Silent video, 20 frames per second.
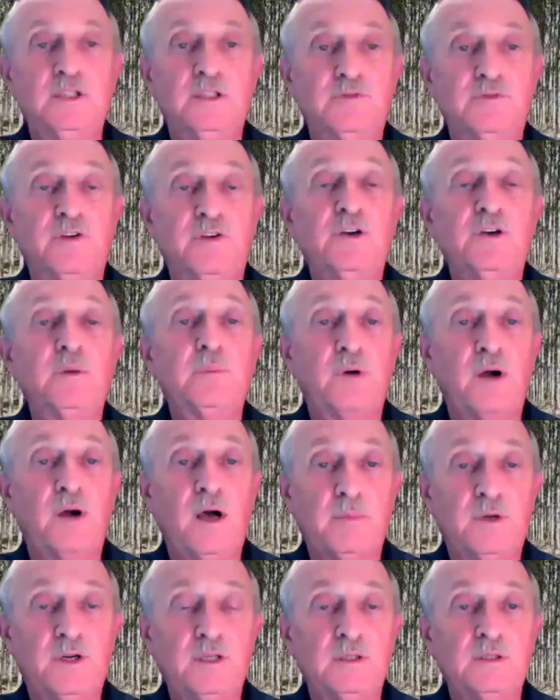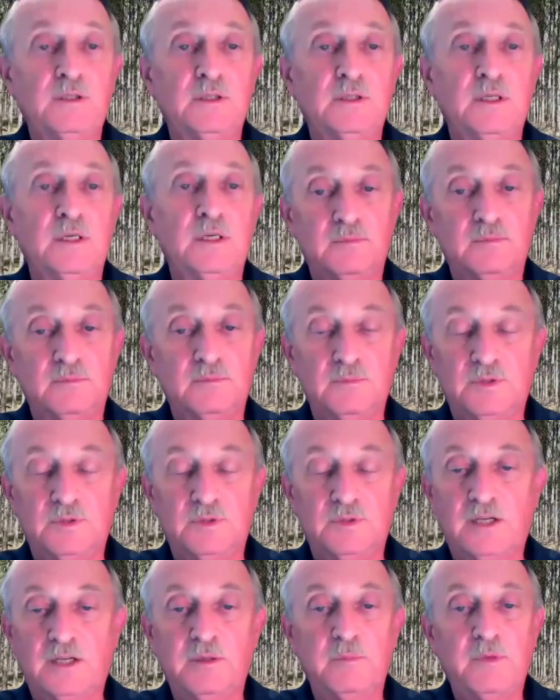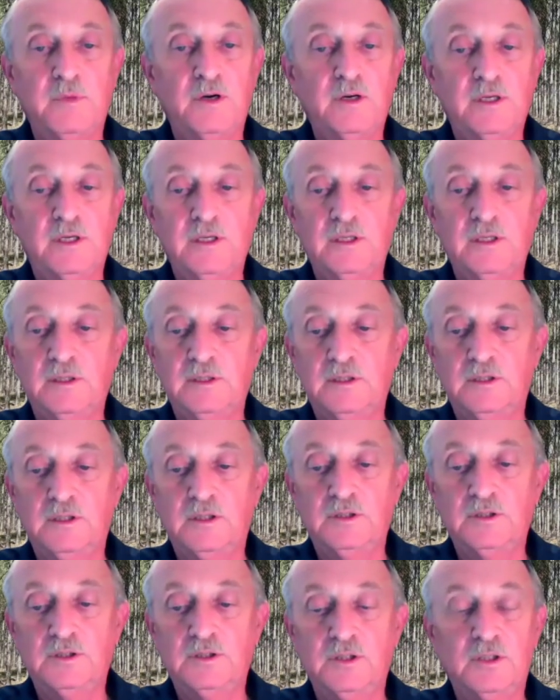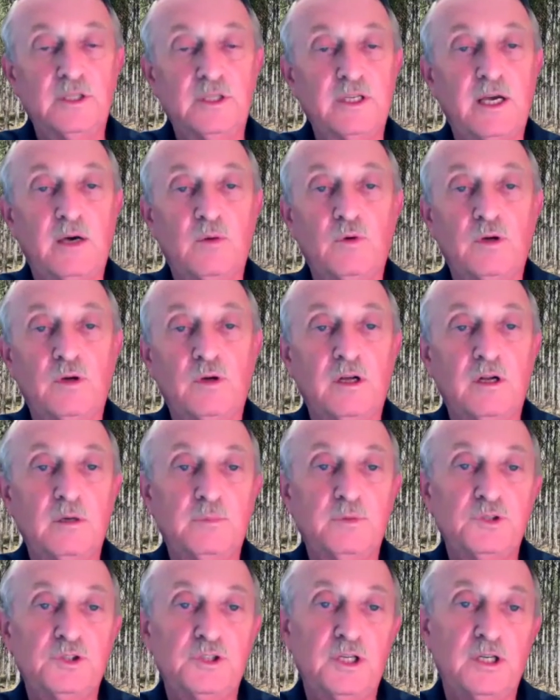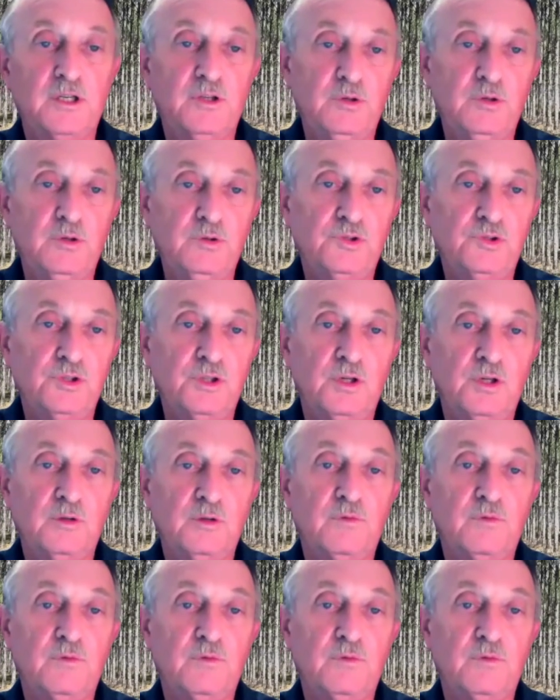is very prominent. South America is nearly at 100% use of